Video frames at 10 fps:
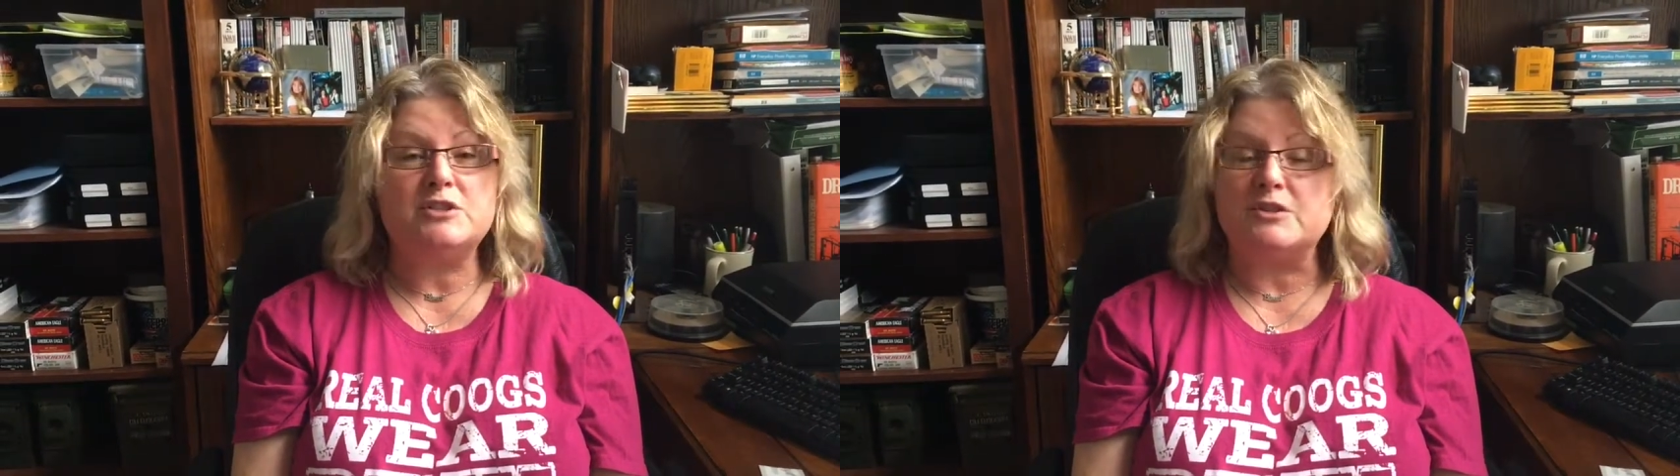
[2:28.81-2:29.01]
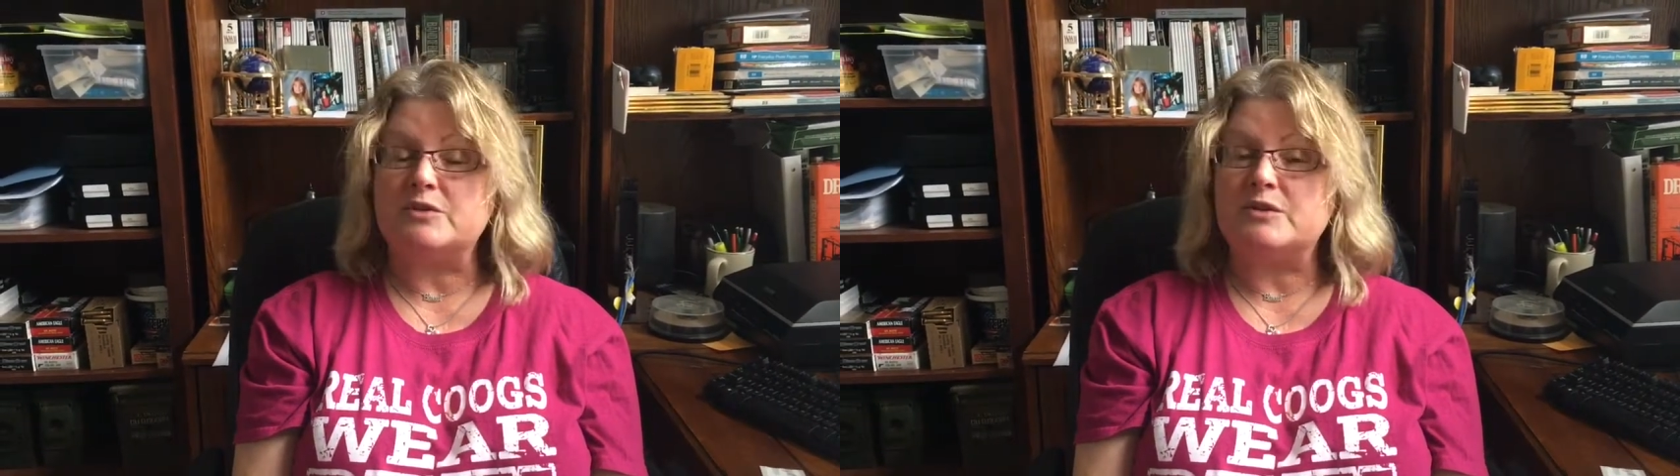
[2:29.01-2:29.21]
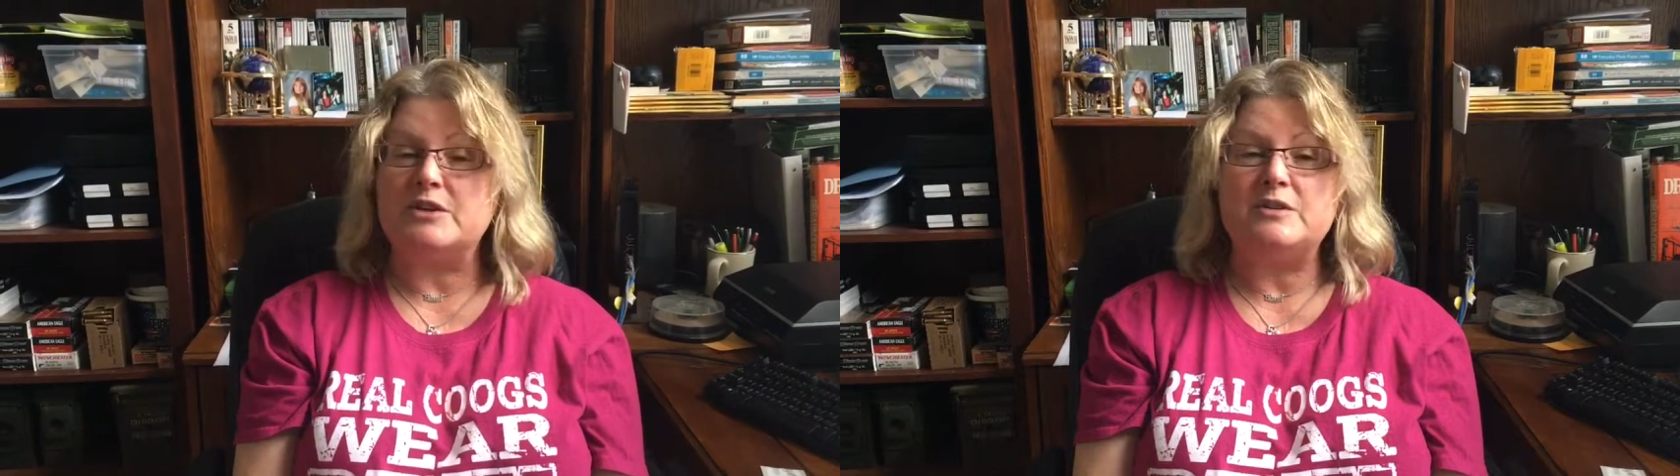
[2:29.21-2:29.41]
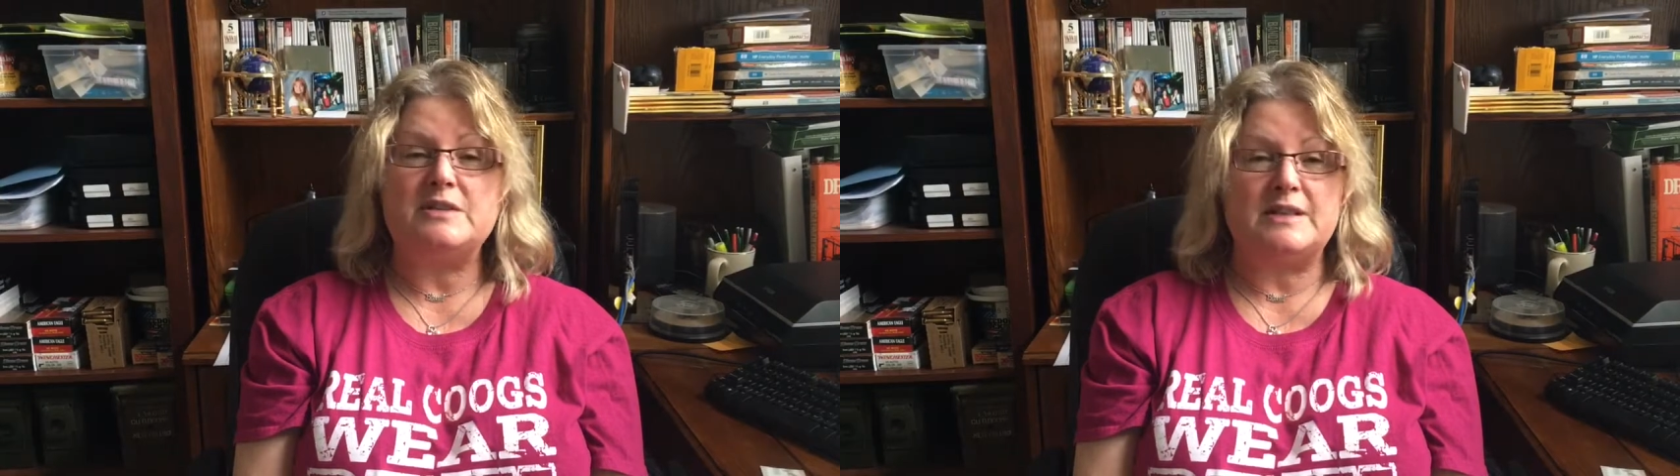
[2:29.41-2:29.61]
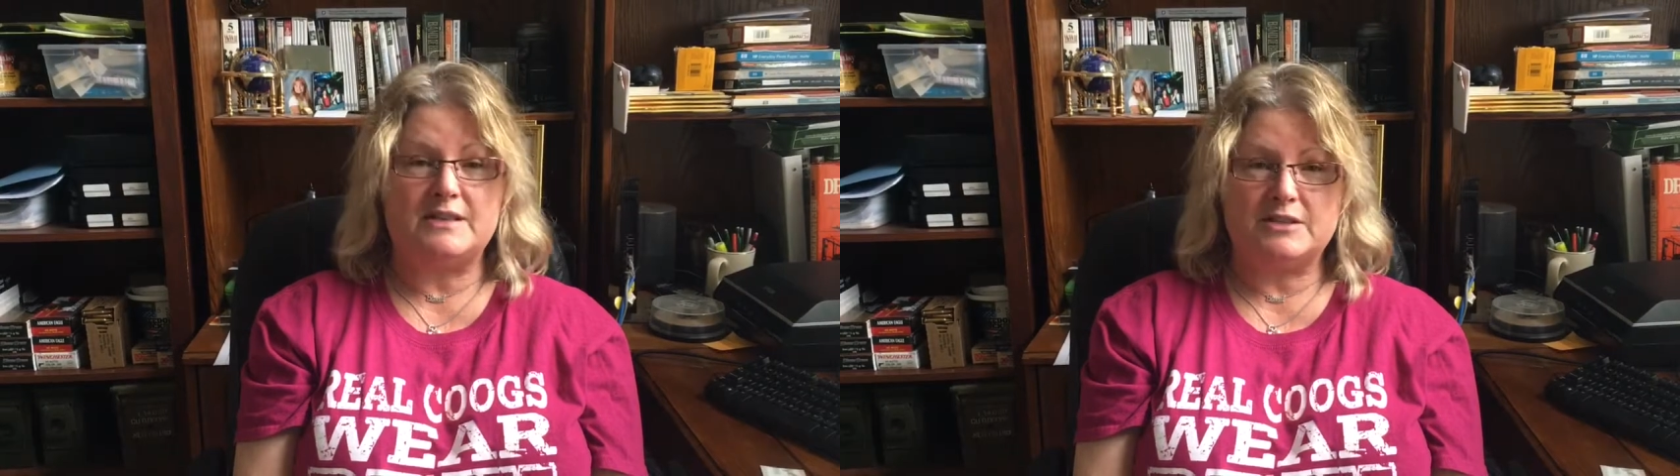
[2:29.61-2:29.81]
children you
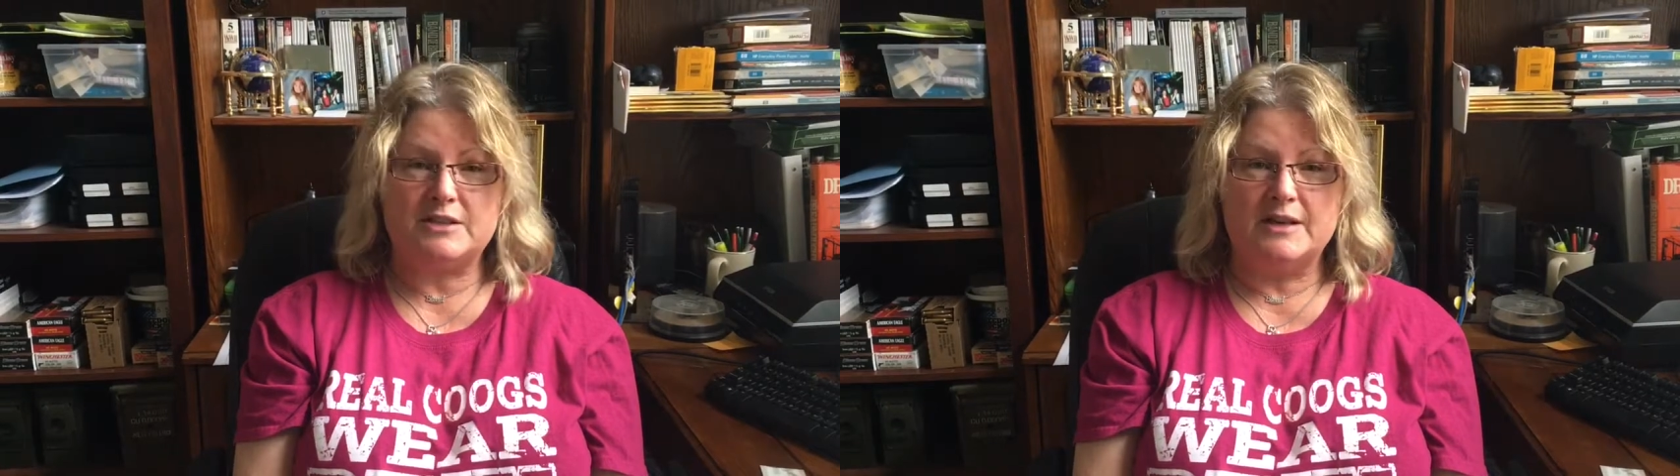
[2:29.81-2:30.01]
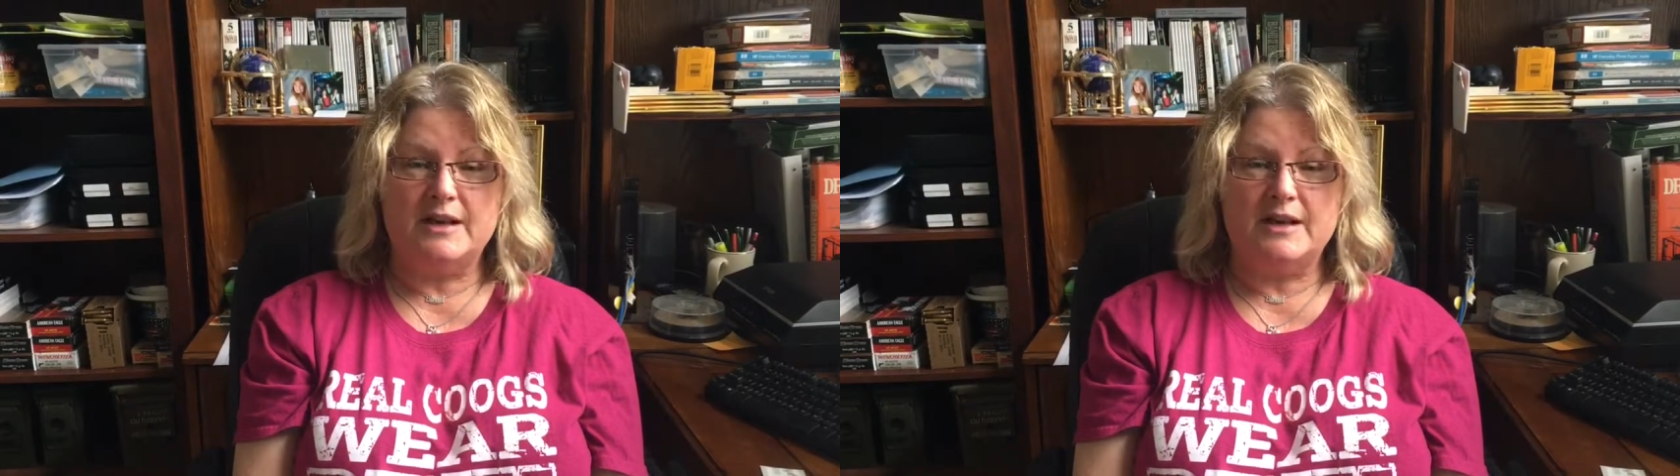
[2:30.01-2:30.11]
teach.